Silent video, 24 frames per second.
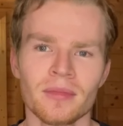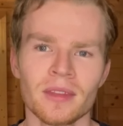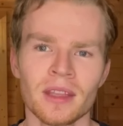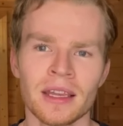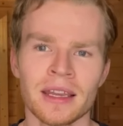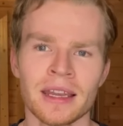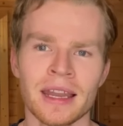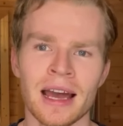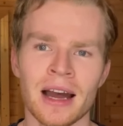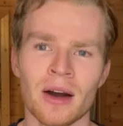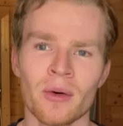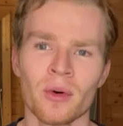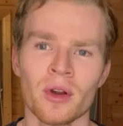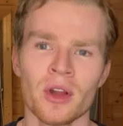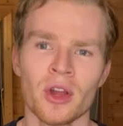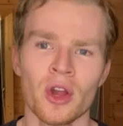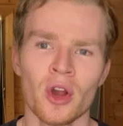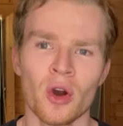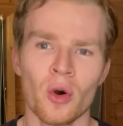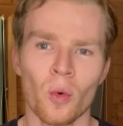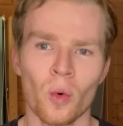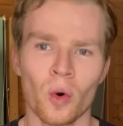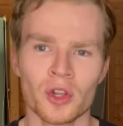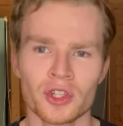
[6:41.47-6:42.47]
Now,
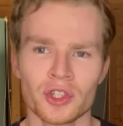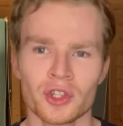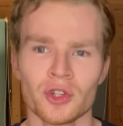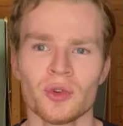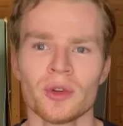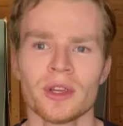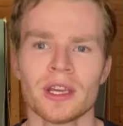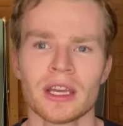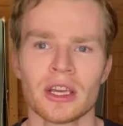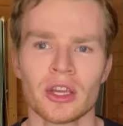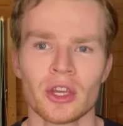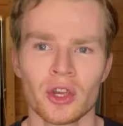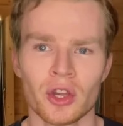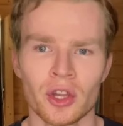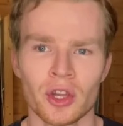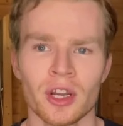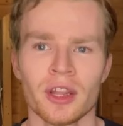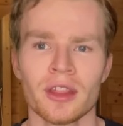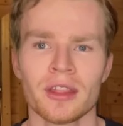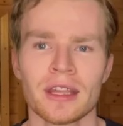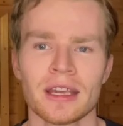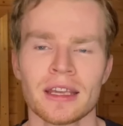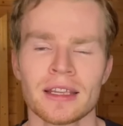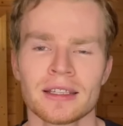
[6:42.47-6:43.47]
once you get good
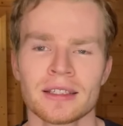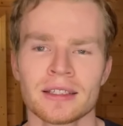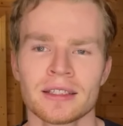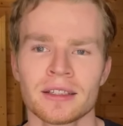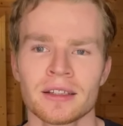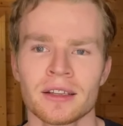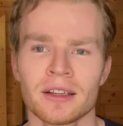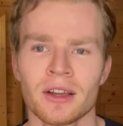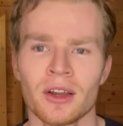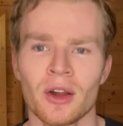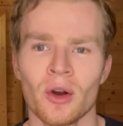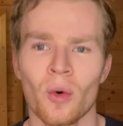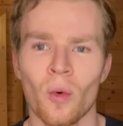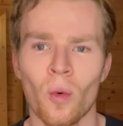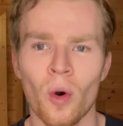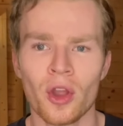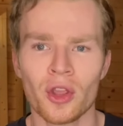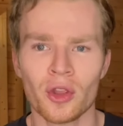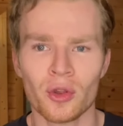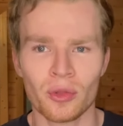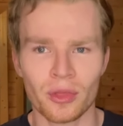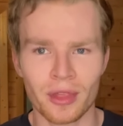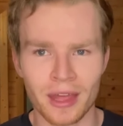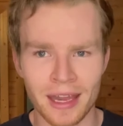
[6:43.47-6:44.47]
at this, what
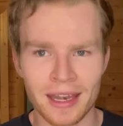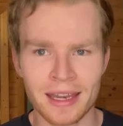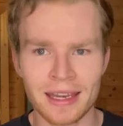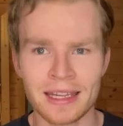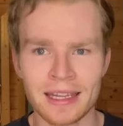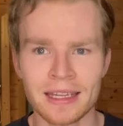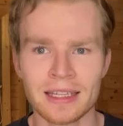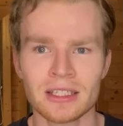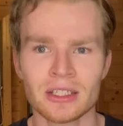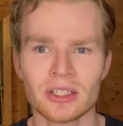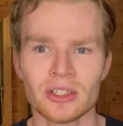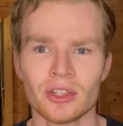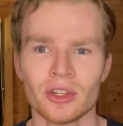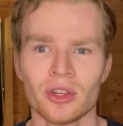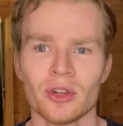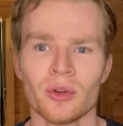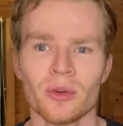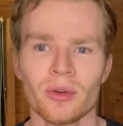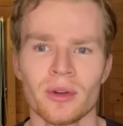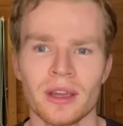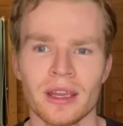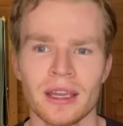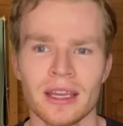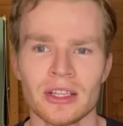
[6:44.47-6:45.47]
you then need to
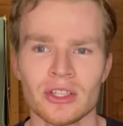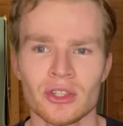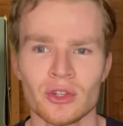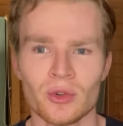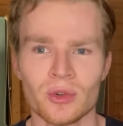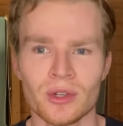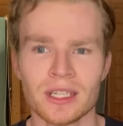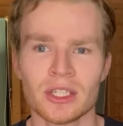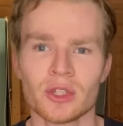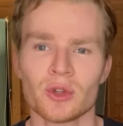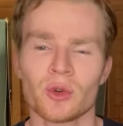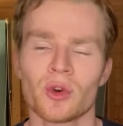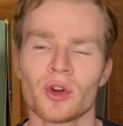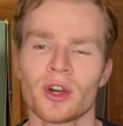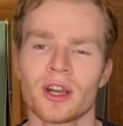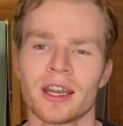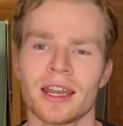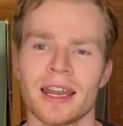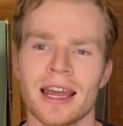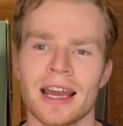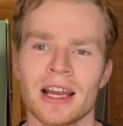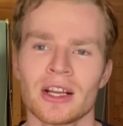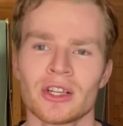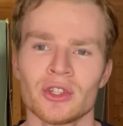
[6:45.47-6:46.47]
do is you need to
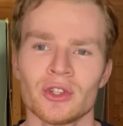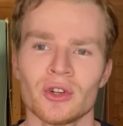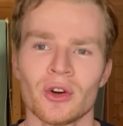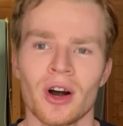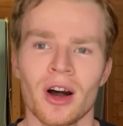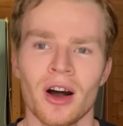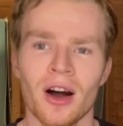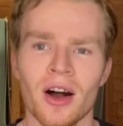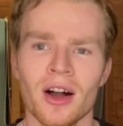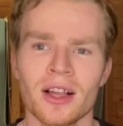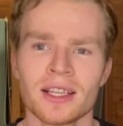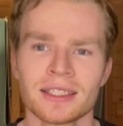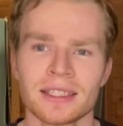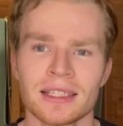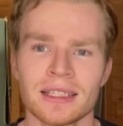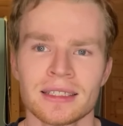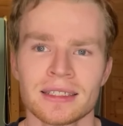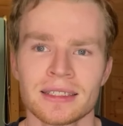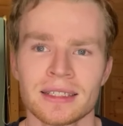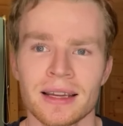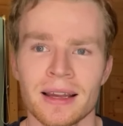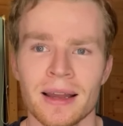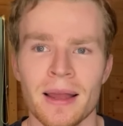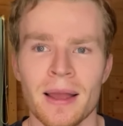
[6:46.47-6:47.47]
connect your heart
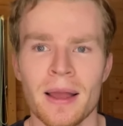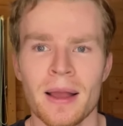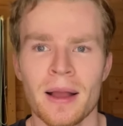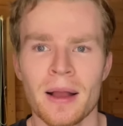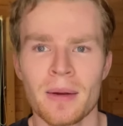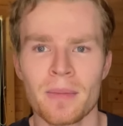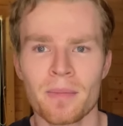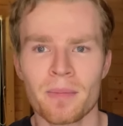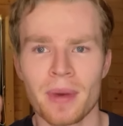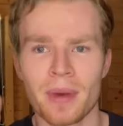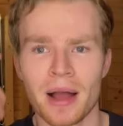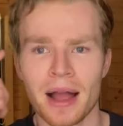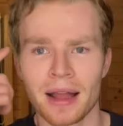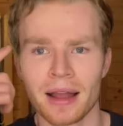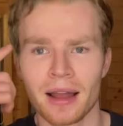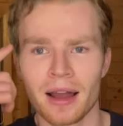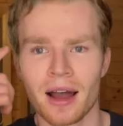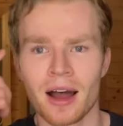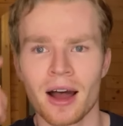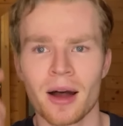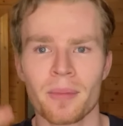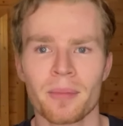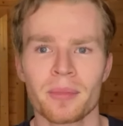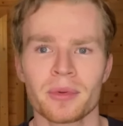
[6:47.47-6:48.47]
center back
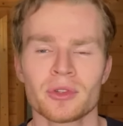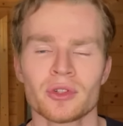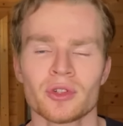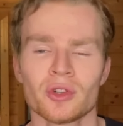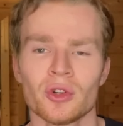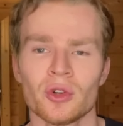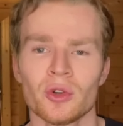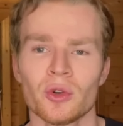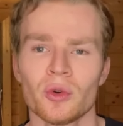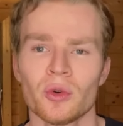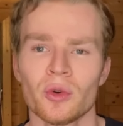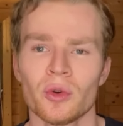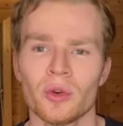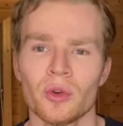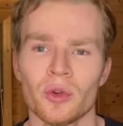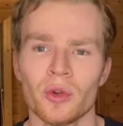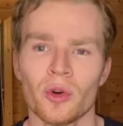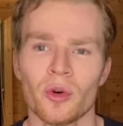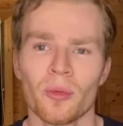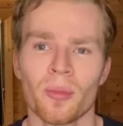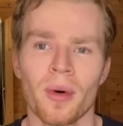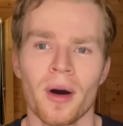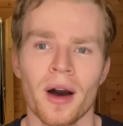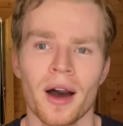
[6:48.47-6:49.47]
up to
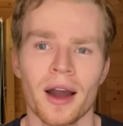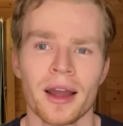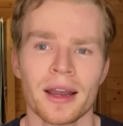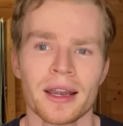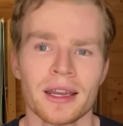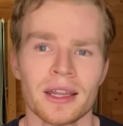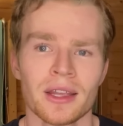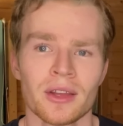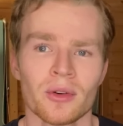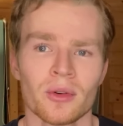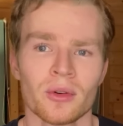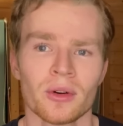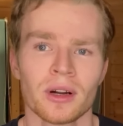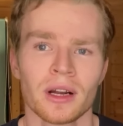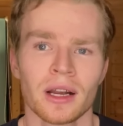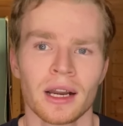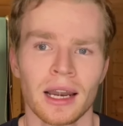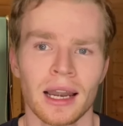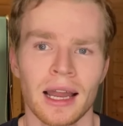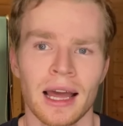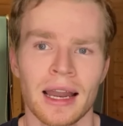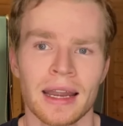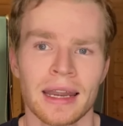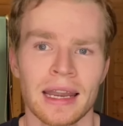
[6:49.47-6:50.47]
your pineal
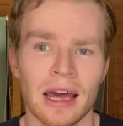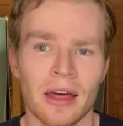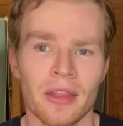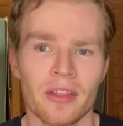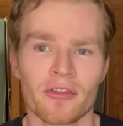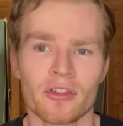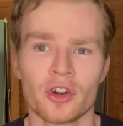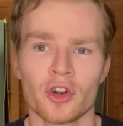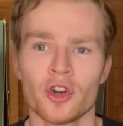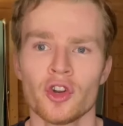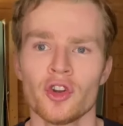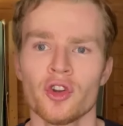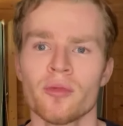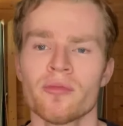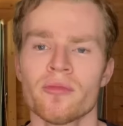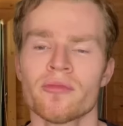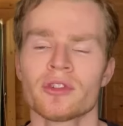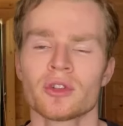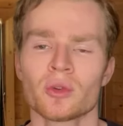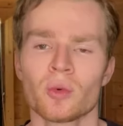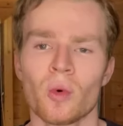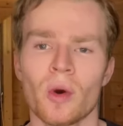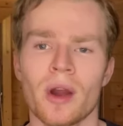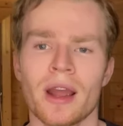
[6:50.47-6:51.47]
gland. Now, there are
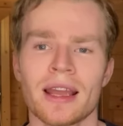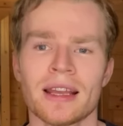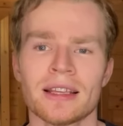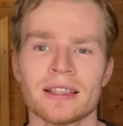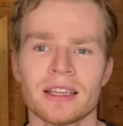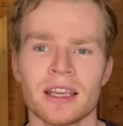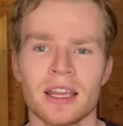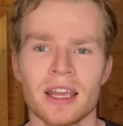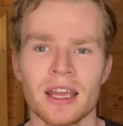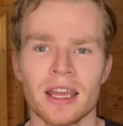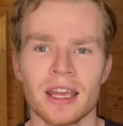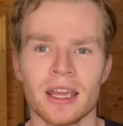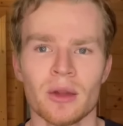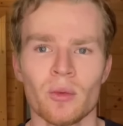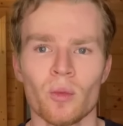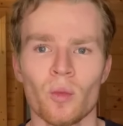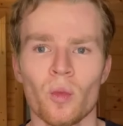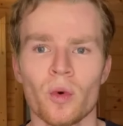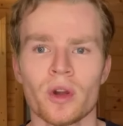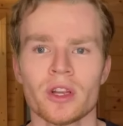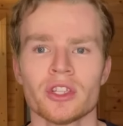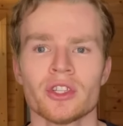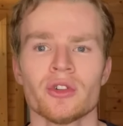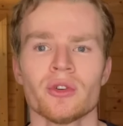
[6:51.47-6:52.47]
numerous ways in
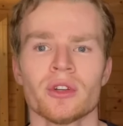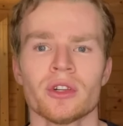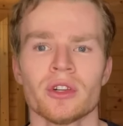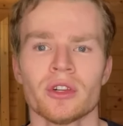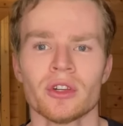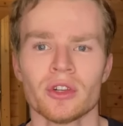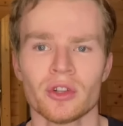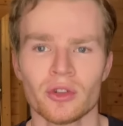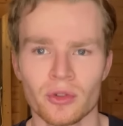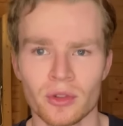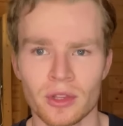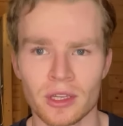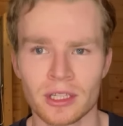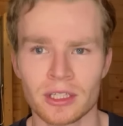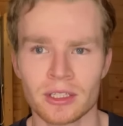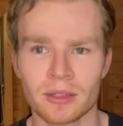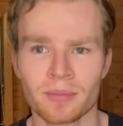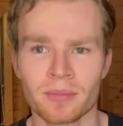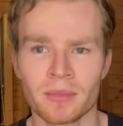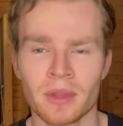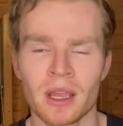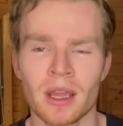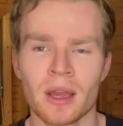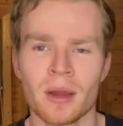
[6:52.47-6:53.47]
which you can do this,
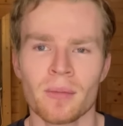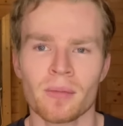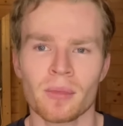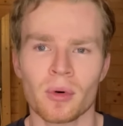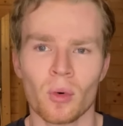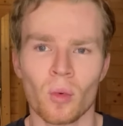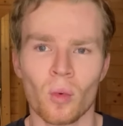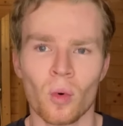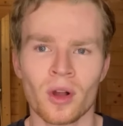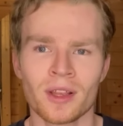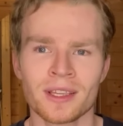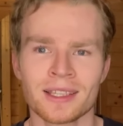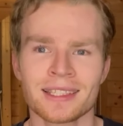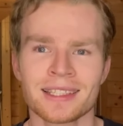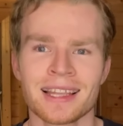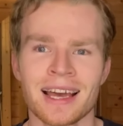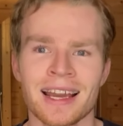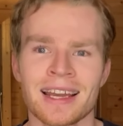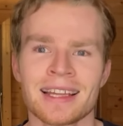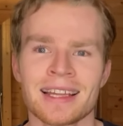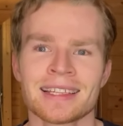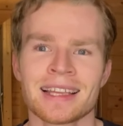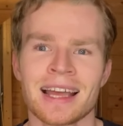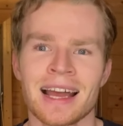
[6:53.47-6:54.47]
but once
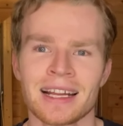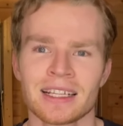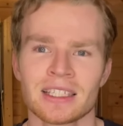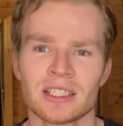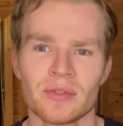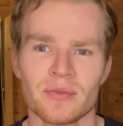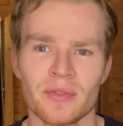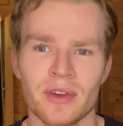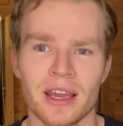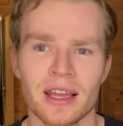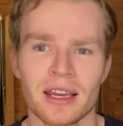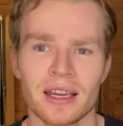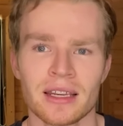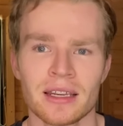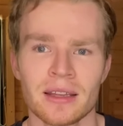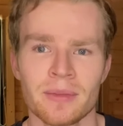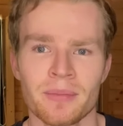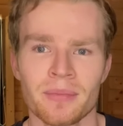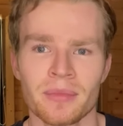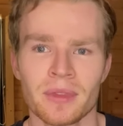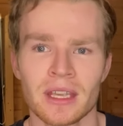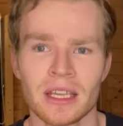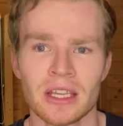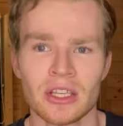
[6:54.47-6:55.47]
that is activated,
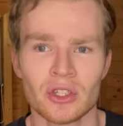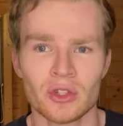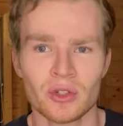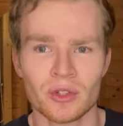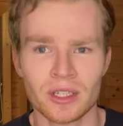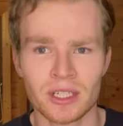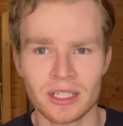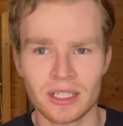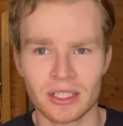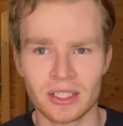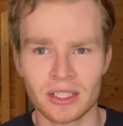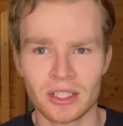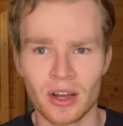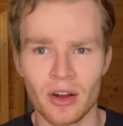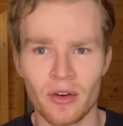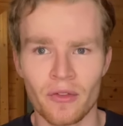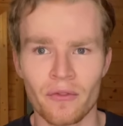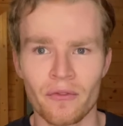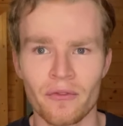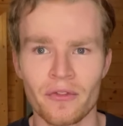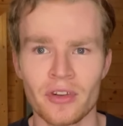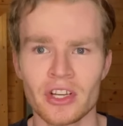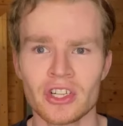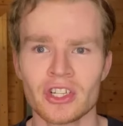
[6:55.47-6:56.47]
is you need to start
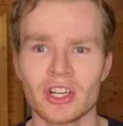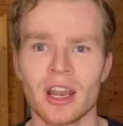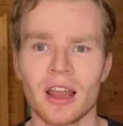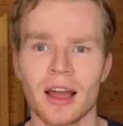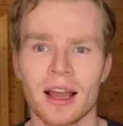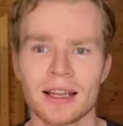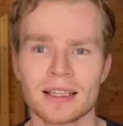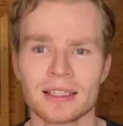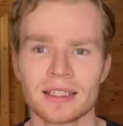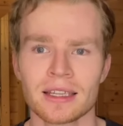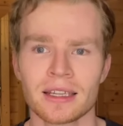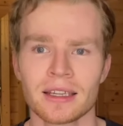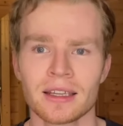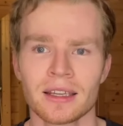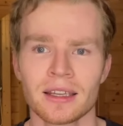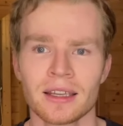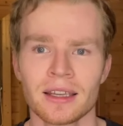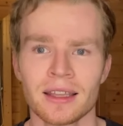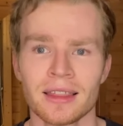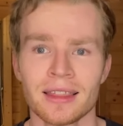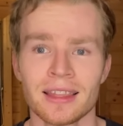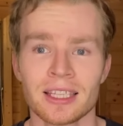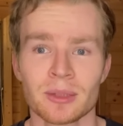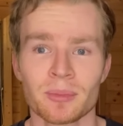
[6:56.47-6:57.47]
visualizing
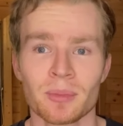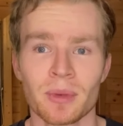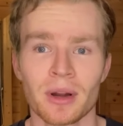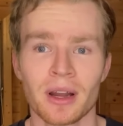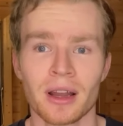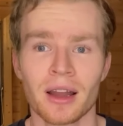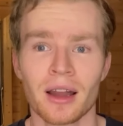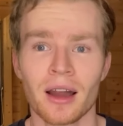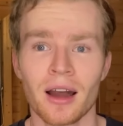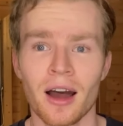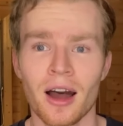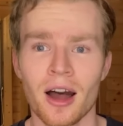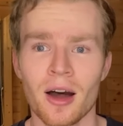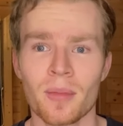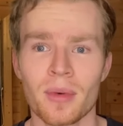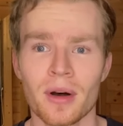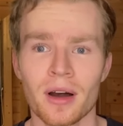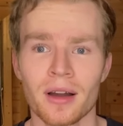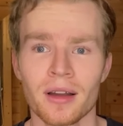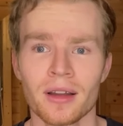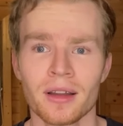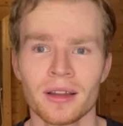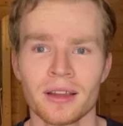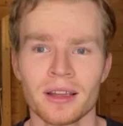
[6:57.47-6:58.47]
this
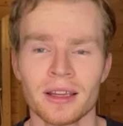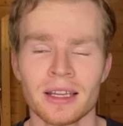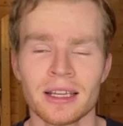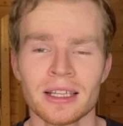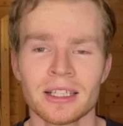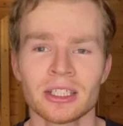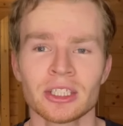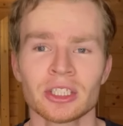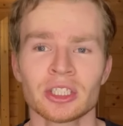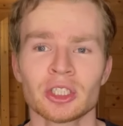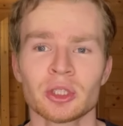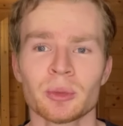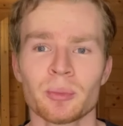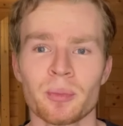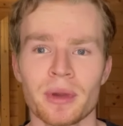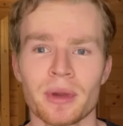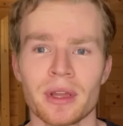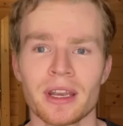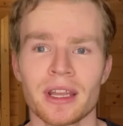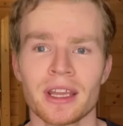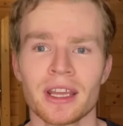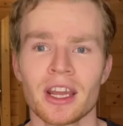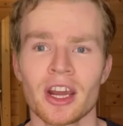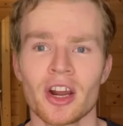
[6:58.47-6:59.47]
Merkabah
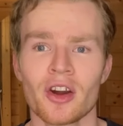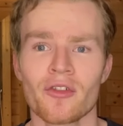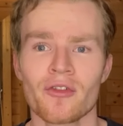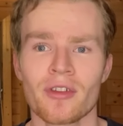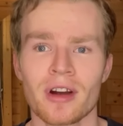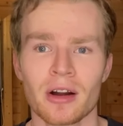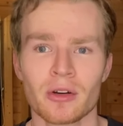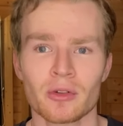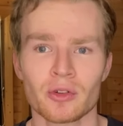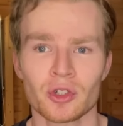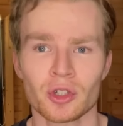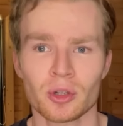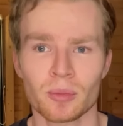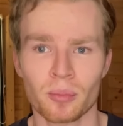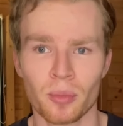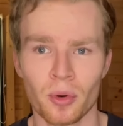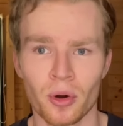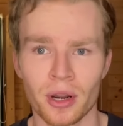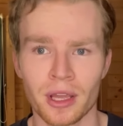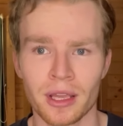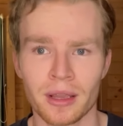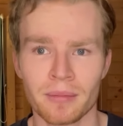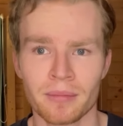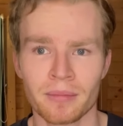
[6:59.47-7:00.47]
spinning around your
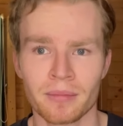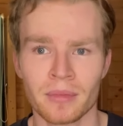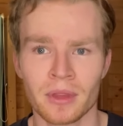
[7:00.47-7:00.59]
body.